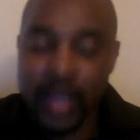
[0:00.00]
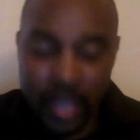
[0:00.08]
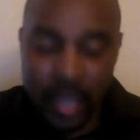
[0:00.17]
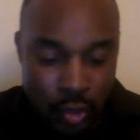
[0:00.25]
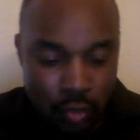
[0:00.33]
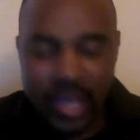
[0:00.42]

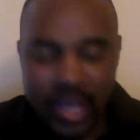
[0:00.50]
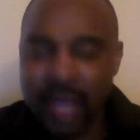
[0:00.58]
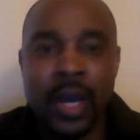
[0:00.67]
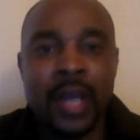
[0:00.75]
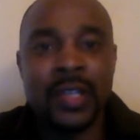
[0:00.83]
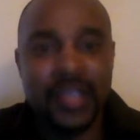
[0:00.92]
and
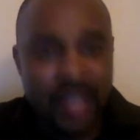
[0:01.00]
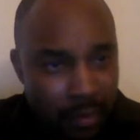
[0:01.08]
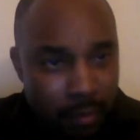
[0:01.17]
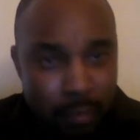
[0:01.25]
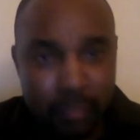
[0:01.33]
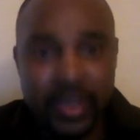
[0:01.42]
Draymond's
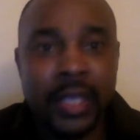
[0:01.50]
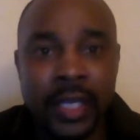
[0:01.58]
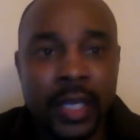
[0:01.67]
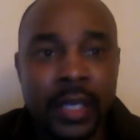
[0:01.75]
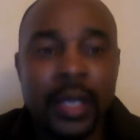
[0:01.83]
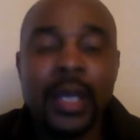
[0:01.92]

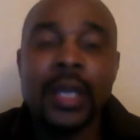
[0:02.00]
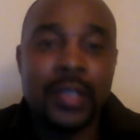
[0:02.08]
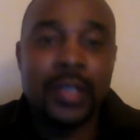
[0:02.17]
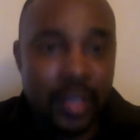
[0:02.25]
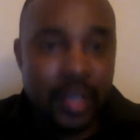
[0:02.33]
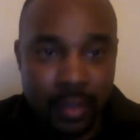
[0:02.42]
ability
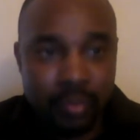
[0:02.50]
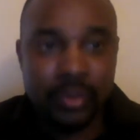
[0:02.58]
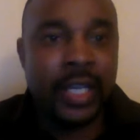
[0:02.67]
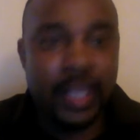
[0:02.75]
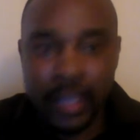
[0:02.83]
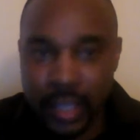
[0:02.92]
to
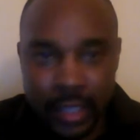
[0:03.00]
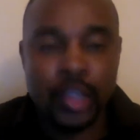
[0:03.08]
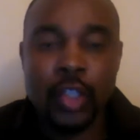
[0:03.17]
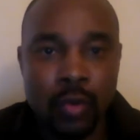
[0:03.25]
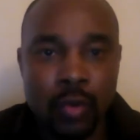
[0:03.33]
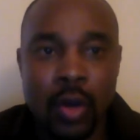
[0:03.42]
completely
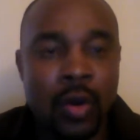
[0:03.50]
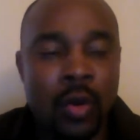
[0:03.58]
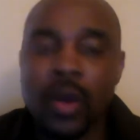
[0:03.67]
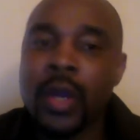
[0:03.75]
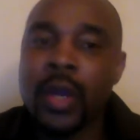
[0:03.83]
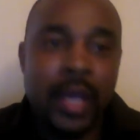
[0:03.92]

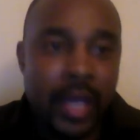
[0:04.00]
control